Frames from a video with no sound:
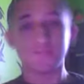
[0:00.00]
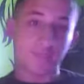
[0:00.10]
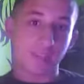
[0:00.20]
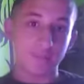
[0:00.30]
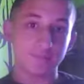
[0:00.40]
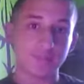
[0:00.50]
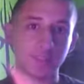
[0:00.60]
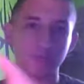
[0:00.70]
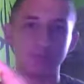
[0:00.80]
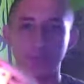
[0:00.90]
Yeah,
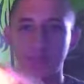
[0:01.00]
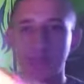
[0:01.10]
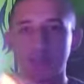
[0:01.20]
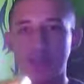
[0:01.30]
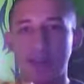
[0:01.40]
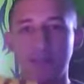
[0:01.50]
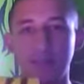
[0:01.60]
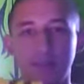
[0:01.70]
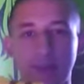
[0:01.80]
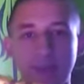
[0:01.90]
so I've
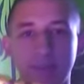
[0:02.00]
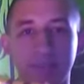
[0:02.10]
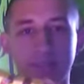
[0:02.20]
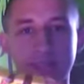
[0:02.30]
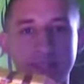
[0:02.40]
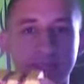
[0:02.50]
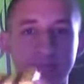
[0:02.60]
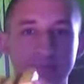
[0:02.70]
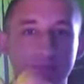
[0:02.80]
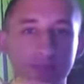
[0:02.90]
done random things
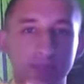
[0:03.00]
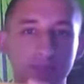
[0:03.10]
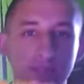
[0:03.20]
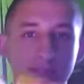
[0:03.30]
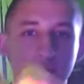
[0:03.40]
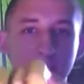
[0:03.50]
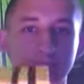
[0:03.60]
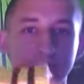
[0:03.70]
with duct tape.